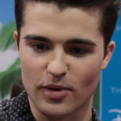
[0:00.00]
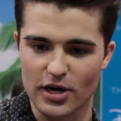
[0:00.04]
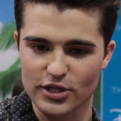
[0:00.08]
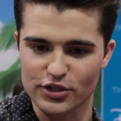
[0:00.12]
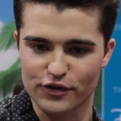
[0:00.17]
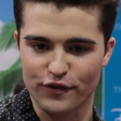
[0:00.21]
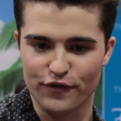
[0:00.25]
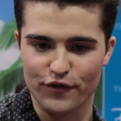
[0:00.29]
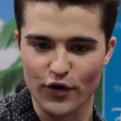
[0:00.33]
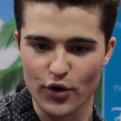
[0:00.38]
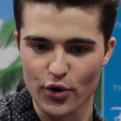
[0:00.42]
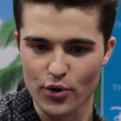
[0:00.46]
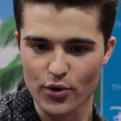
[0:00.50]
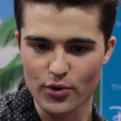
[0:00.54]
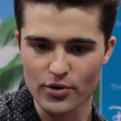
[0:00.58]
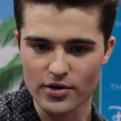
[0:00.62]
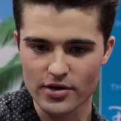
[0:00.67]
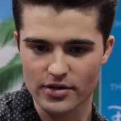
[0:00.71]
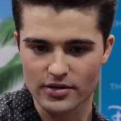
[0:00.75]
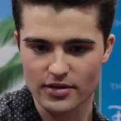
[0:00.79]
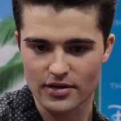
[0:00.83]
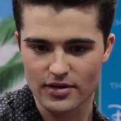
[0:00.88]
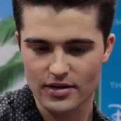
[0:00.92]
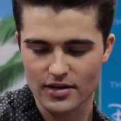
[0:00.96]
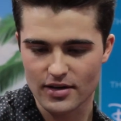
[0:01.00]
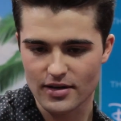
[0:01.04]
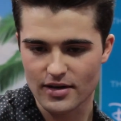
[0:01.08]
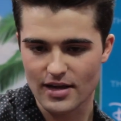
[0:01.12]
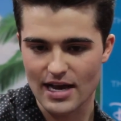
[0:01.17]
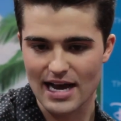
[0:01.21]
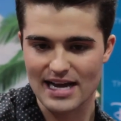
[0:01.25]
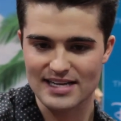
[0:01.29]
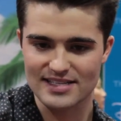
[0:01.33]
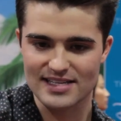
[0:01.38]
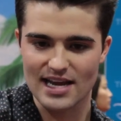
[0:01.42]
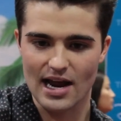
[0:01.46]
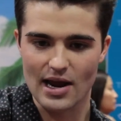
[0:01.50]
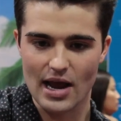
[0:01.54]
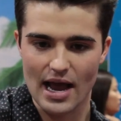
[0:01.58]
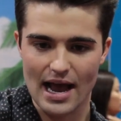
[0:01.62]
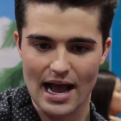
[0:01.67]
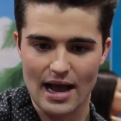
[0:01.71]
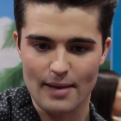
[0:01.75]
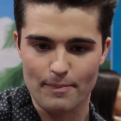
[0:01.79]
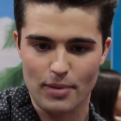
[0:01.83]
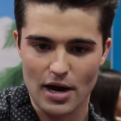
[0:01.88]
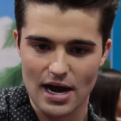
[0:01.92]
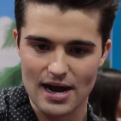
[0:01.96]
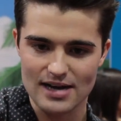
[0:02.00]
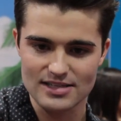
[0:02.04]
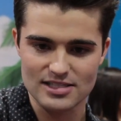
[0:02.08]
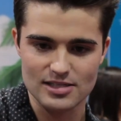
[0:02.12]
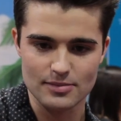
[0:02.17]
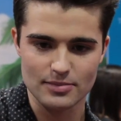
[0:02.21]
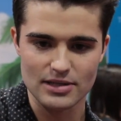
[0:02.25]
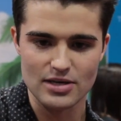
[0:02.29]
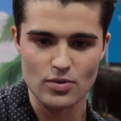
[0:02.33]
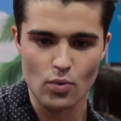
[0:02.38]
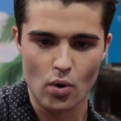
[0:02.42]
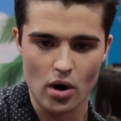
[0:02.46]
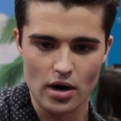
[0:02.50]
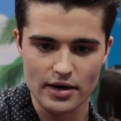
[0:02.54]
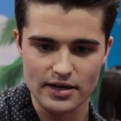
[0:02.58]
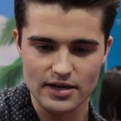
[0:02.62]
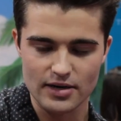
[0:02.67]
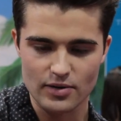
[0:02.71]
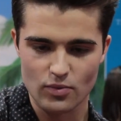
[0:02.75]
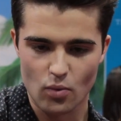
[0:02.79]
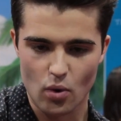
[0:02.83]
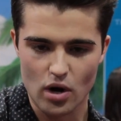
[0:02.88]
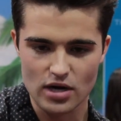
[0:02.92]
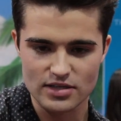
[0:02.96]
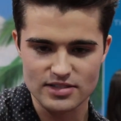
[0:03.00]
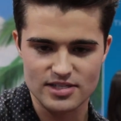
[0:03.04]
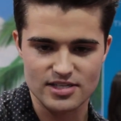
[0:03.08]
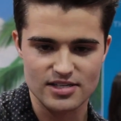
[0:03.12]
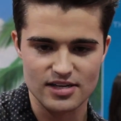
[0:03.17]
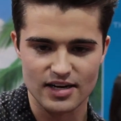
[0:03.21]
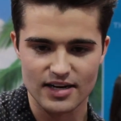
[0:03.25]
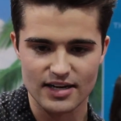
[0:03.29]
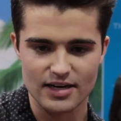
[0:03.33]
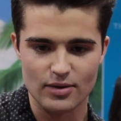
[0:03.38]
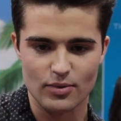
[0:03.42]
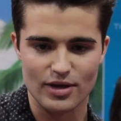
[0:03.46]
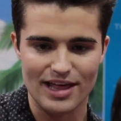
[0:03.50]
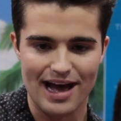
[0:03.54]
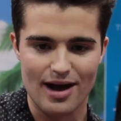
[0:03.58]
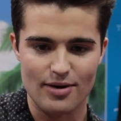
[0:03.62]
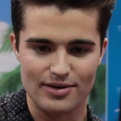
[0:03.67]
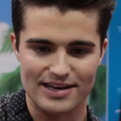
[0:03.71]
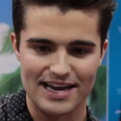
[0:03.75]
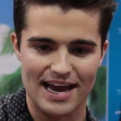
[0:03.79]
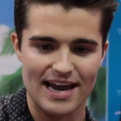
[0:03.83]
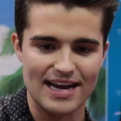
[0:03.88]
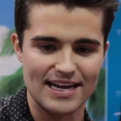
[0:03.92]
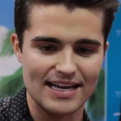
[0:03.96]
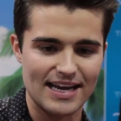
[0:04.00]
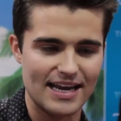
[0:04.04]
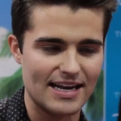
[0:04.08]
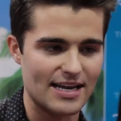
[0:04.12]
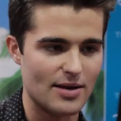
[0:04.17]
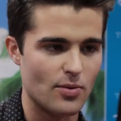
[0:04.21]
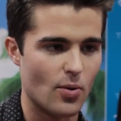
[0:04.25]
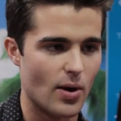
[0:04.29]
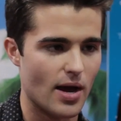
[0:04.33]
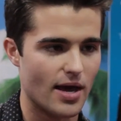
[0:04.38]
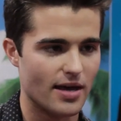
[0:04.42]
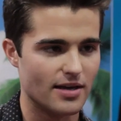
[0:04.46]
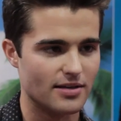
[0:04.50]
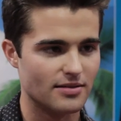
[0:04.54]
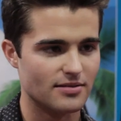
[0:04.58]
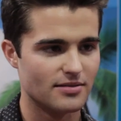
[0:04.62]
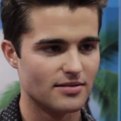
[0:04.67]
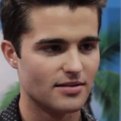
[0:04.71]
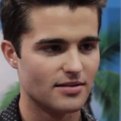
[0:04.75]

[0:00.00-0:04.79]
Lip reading: much food as I possibly wanted in one sitting without gaining any weight.